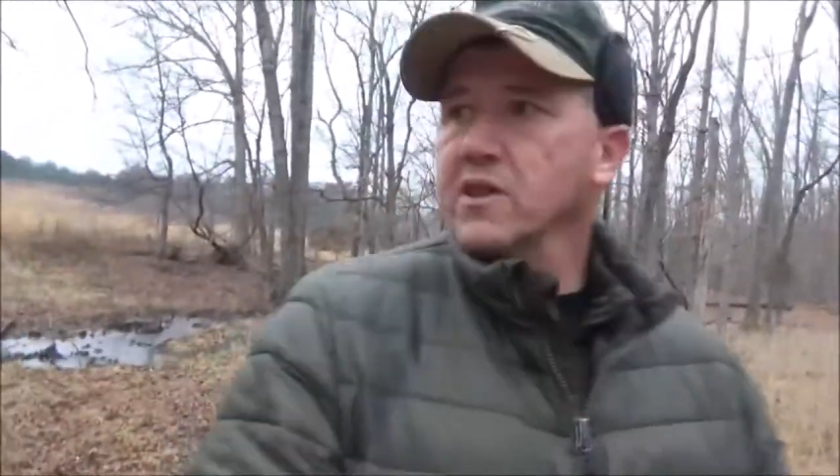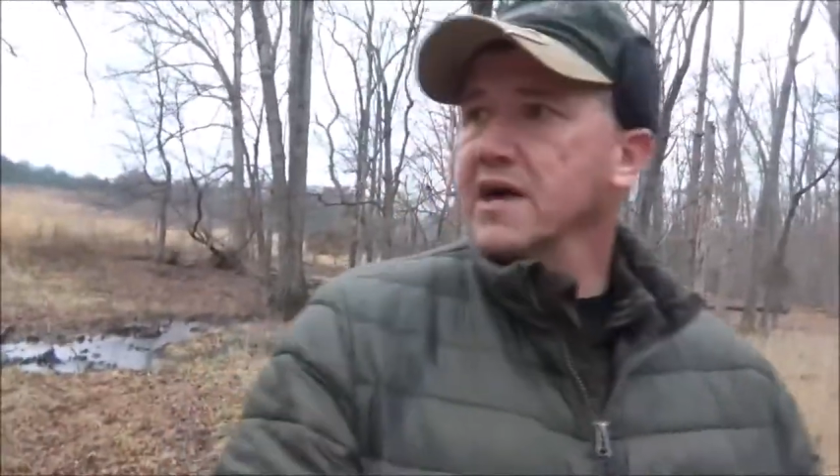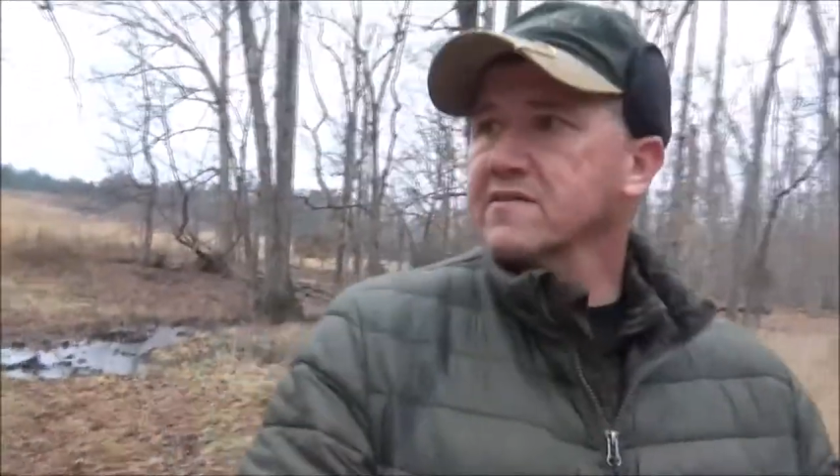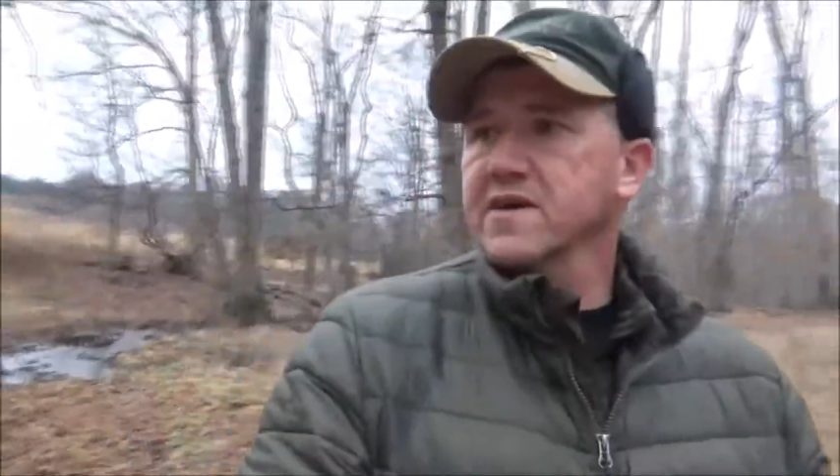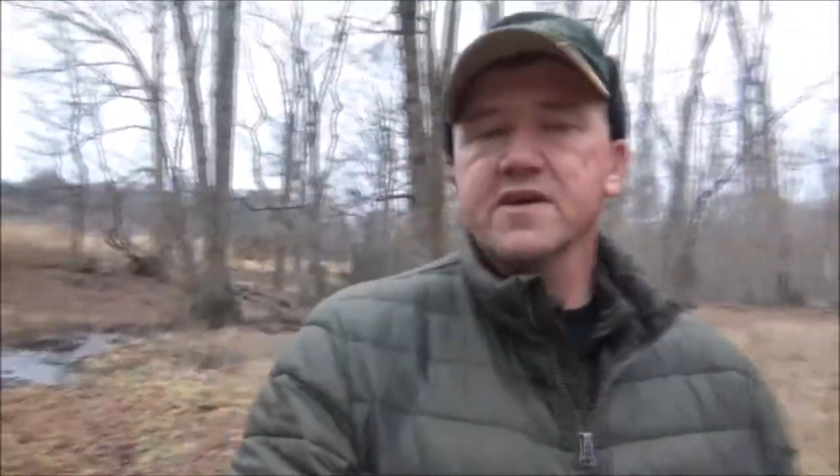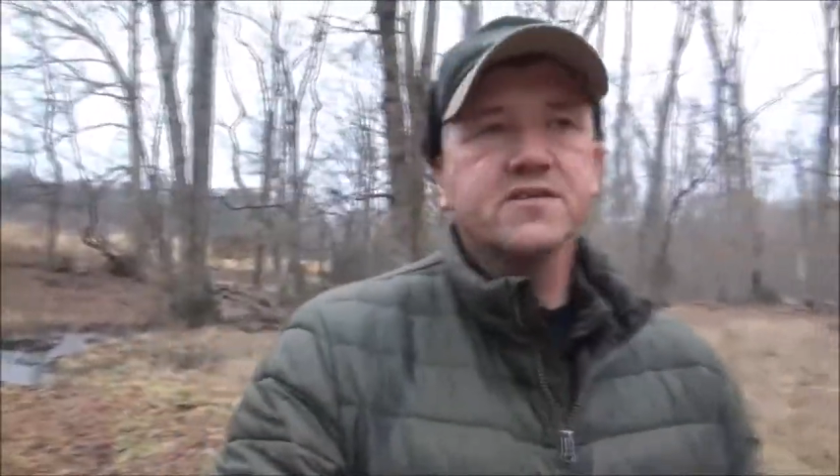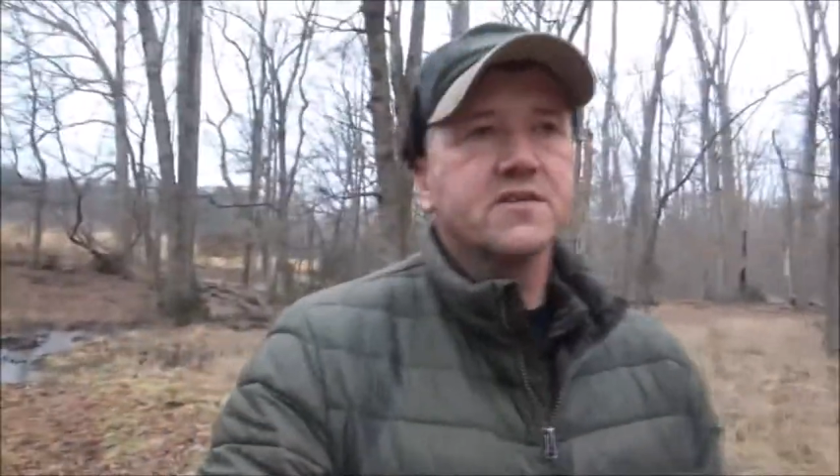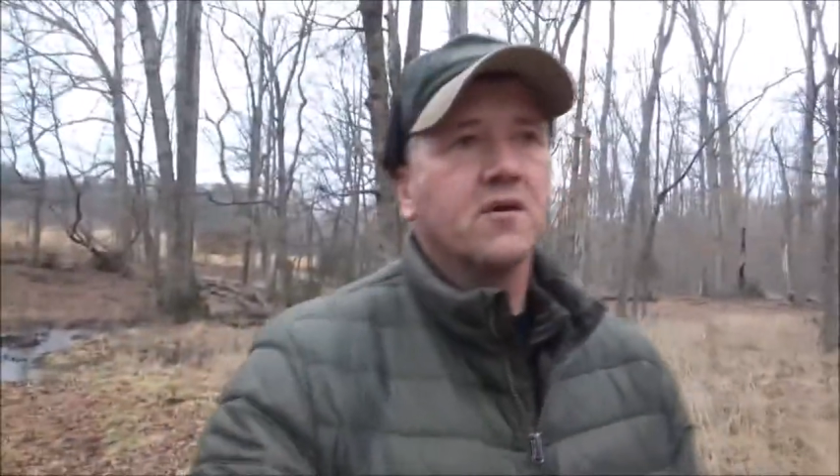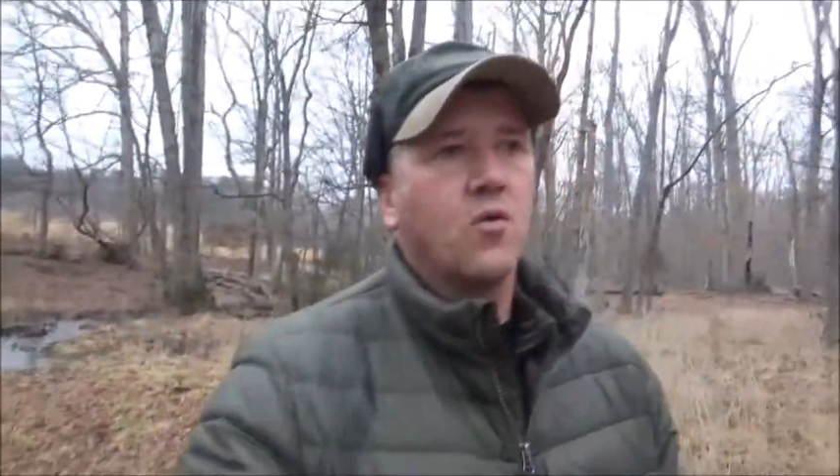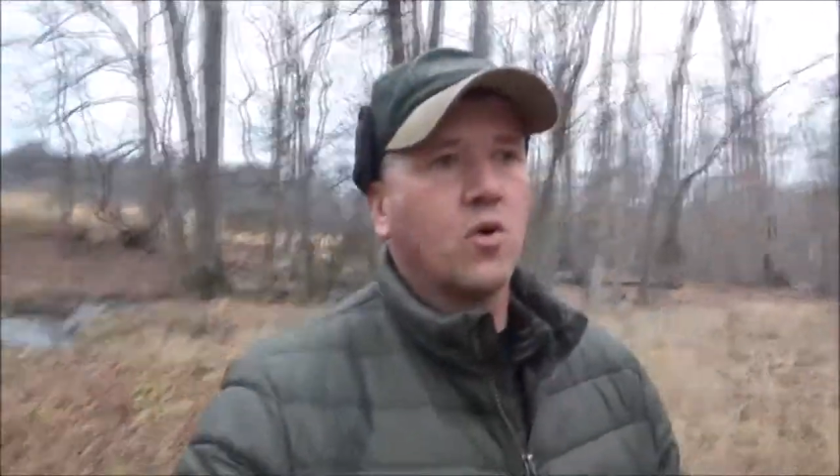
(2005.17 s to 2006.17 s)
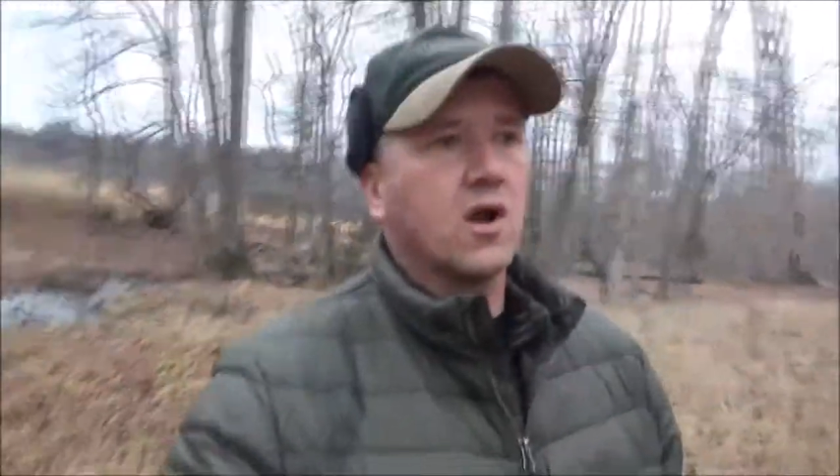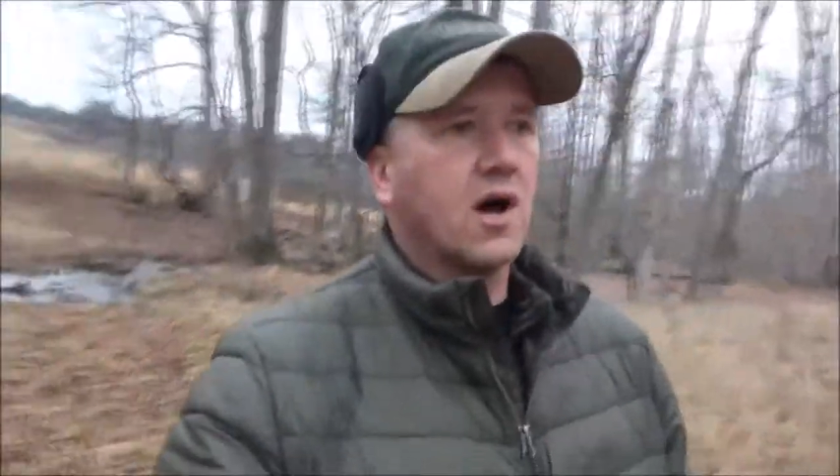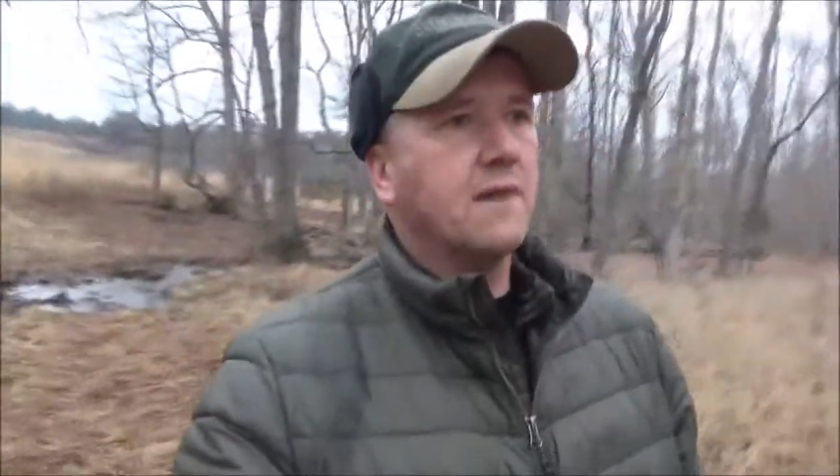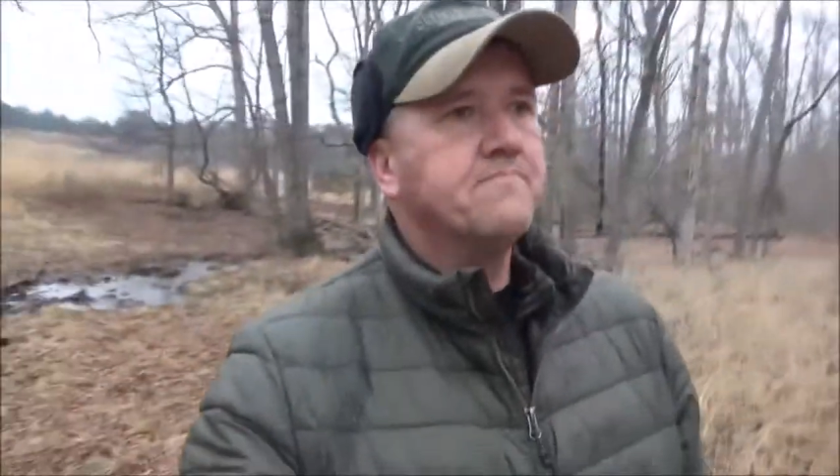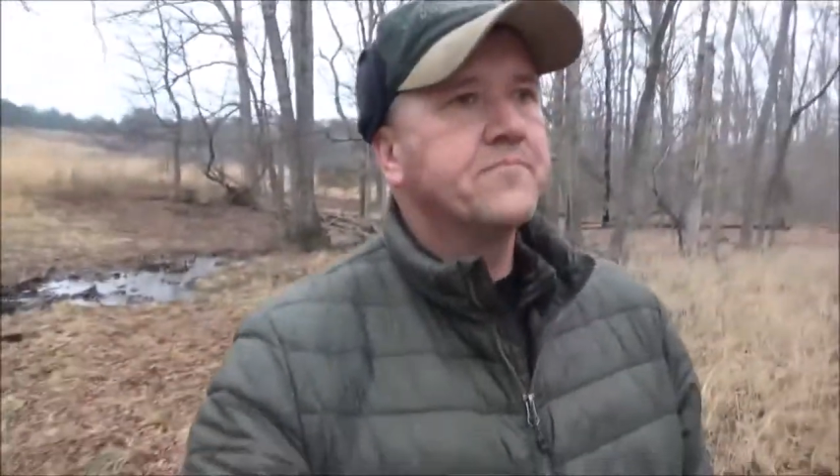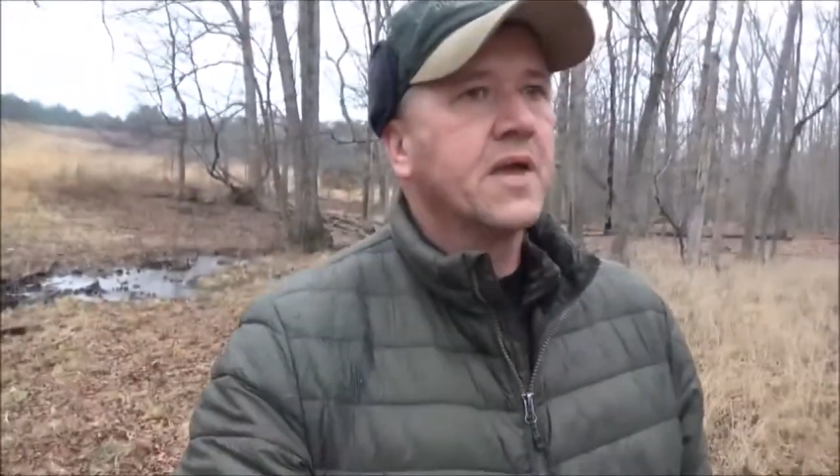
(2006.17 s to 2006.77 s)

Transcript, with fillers: like this, or a